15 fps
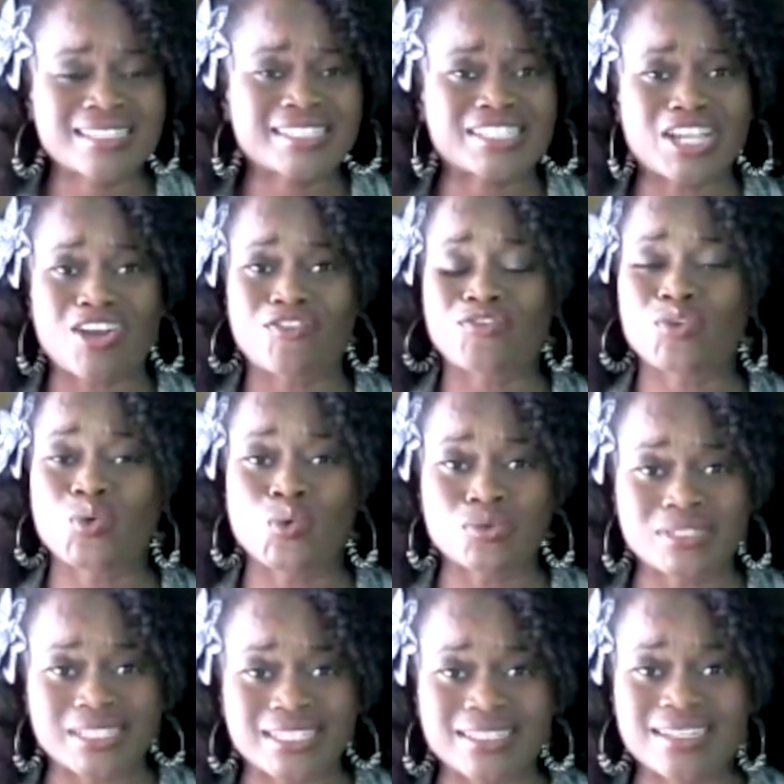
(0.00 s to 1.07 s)
Stuff
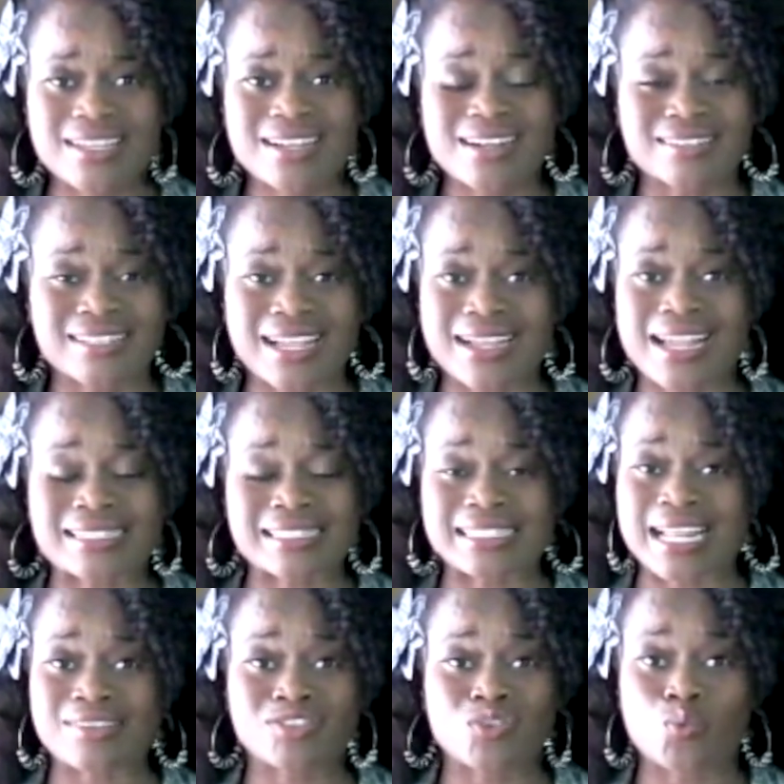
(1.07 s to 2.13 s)
oozing, because like I
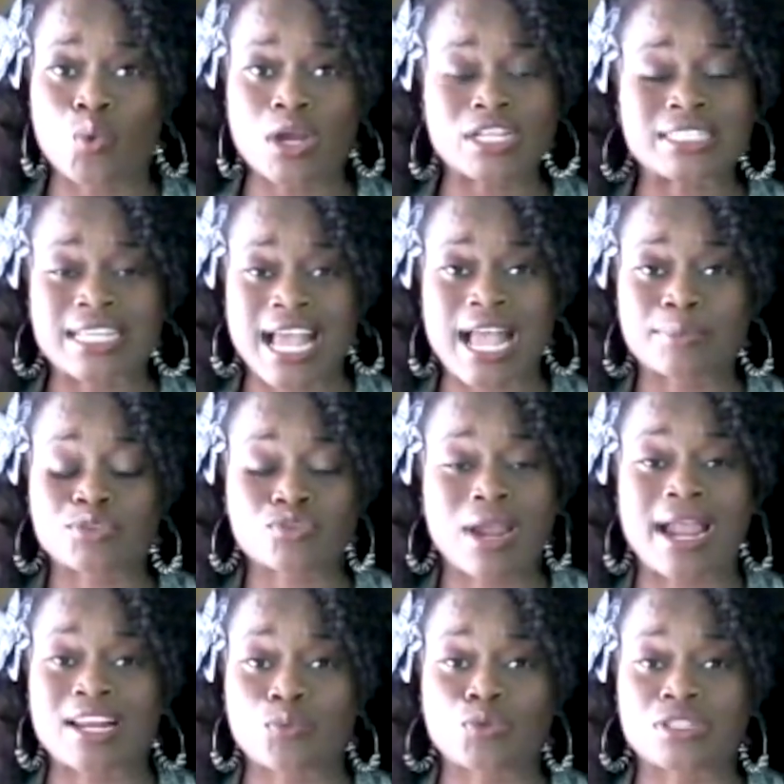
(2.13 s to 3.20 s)
said, after one time
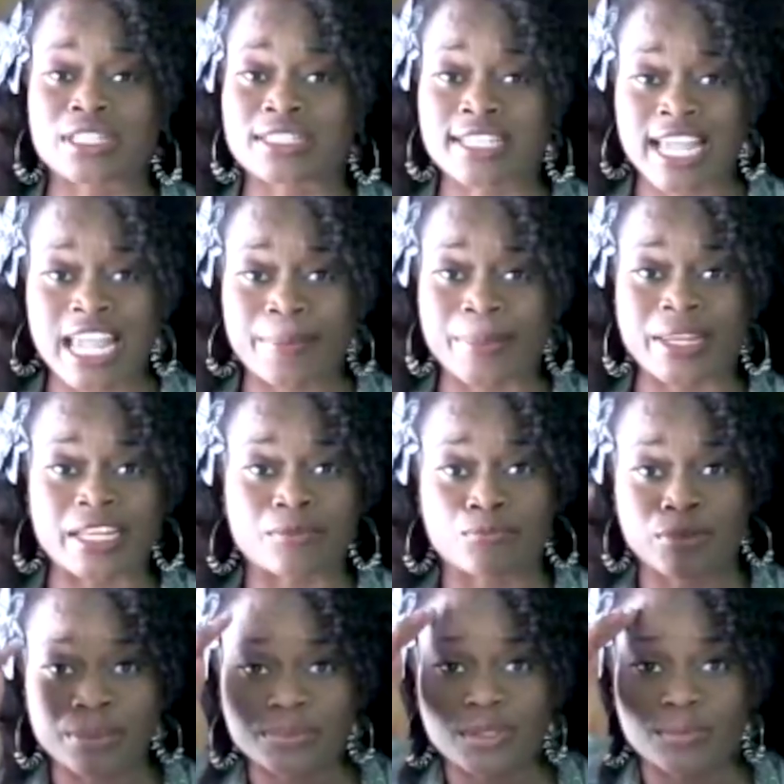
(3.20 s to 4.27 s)
trying it with the tape and
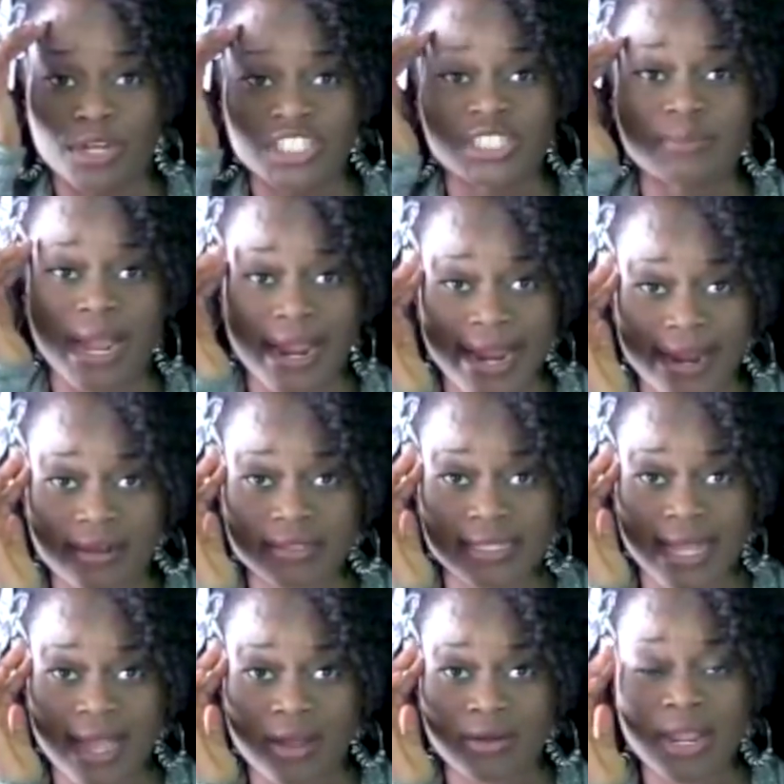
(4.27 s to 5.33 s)
it ripped a bunch of my hairs
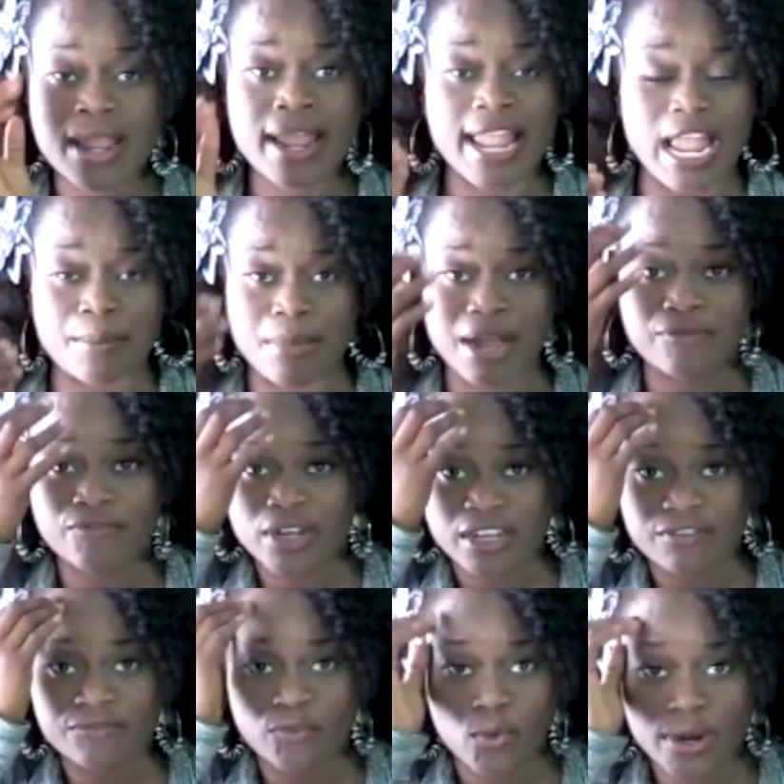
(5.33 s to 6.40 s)
out and my
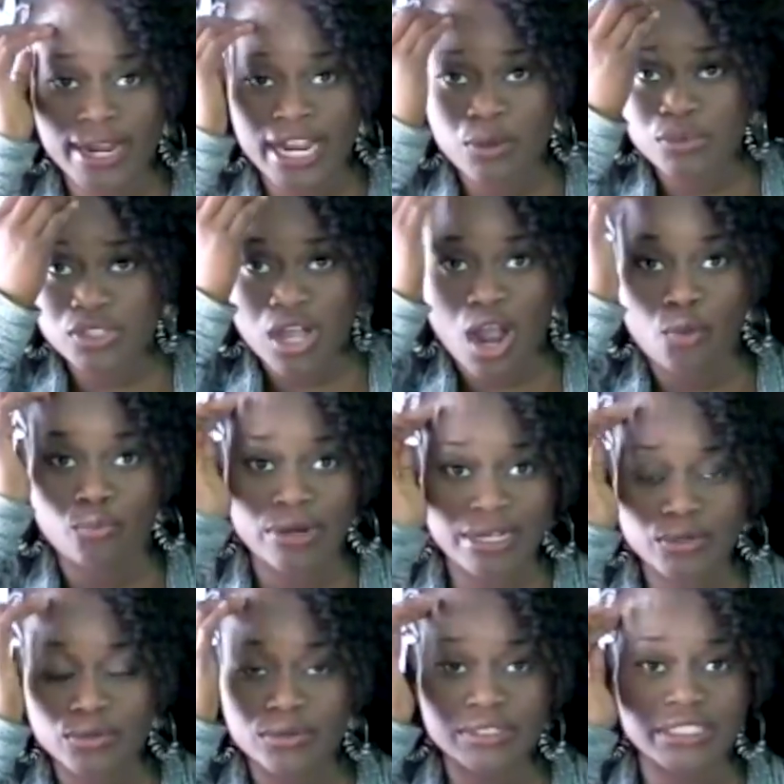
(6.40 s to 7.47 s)
fucking forehead was all
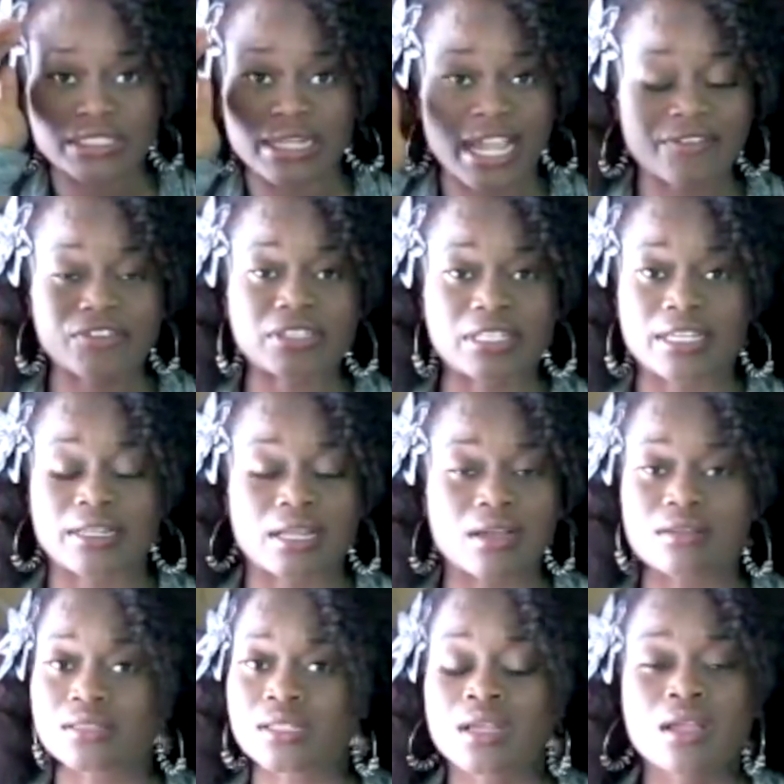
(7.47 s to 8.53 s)
wrinkled and everything
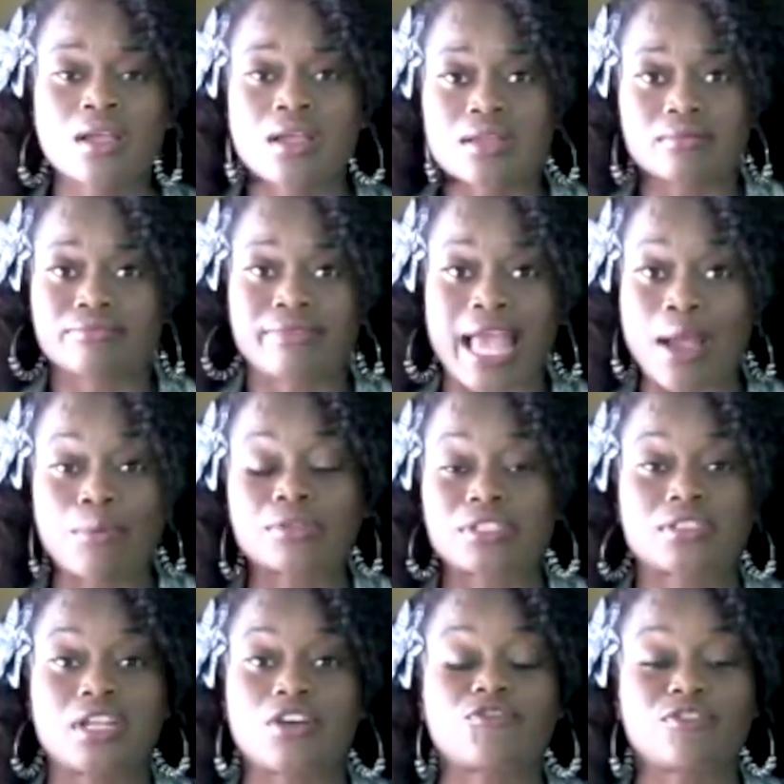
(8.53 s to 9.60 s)
else, that
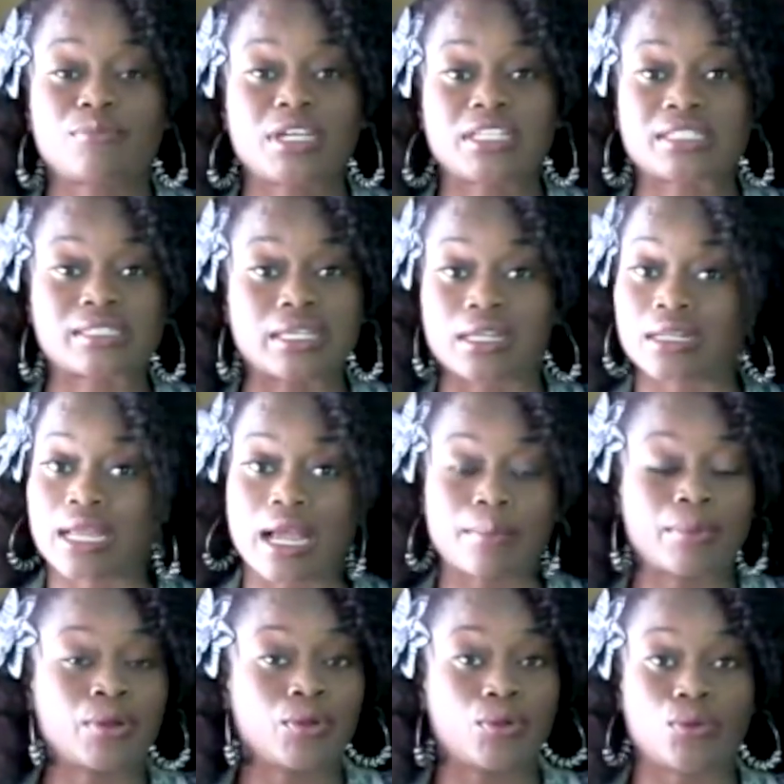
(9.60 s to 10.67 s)
was enough for me to say,
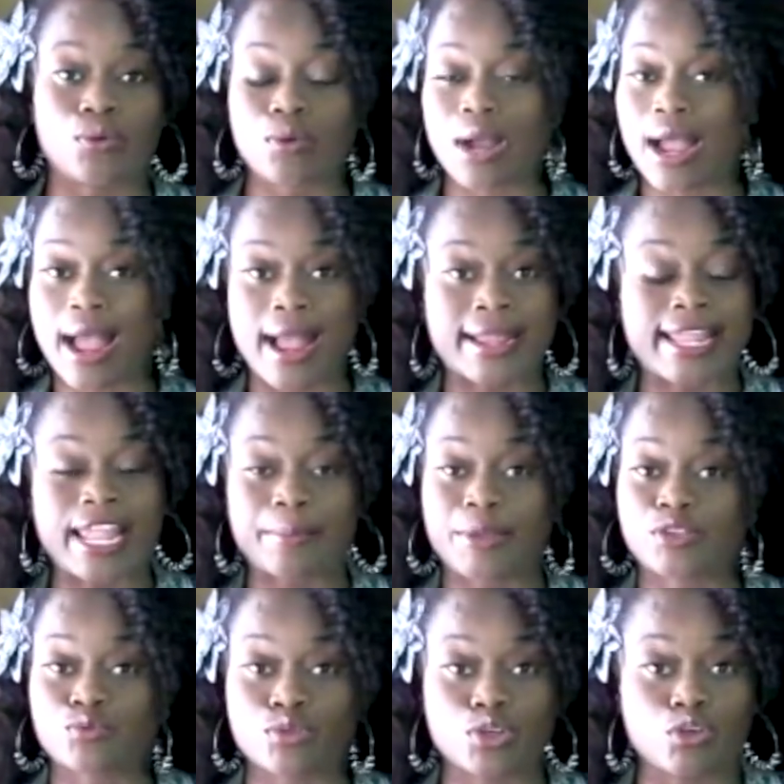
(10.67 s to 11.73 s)
nah, I'm cool. I can't
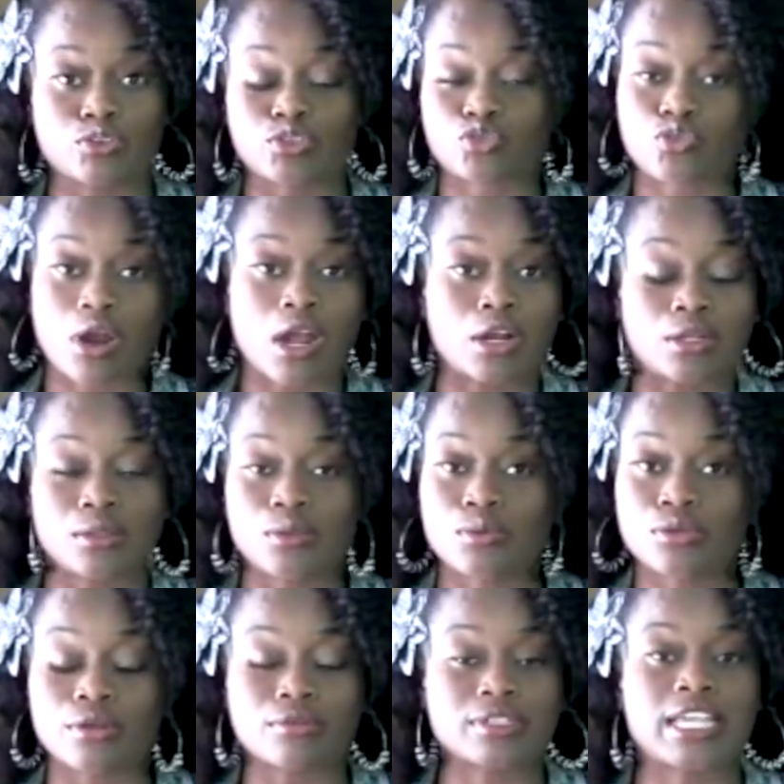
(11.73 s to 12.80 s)
mess with no strong
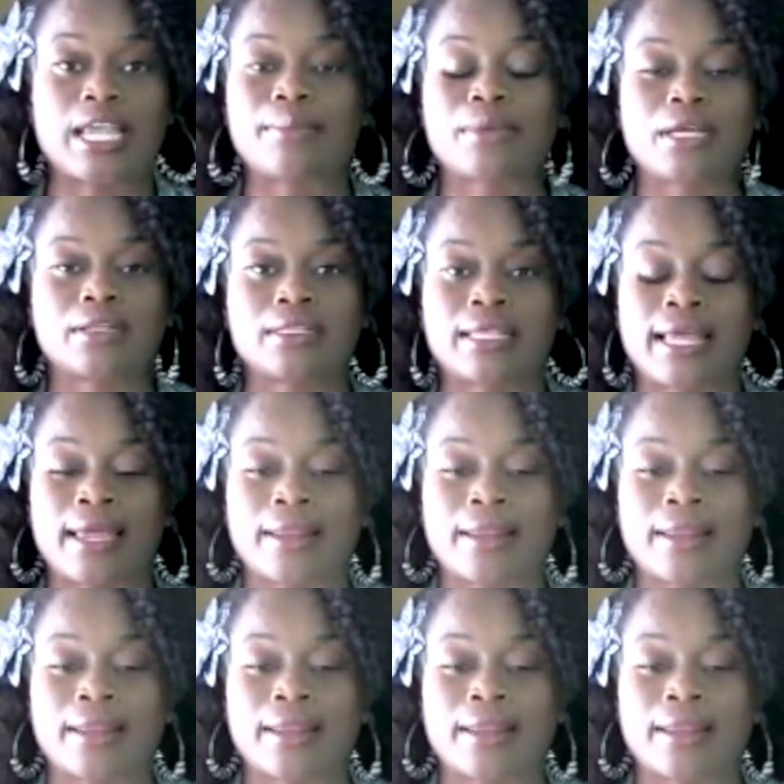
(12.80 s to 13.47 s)
glue, no tape, none of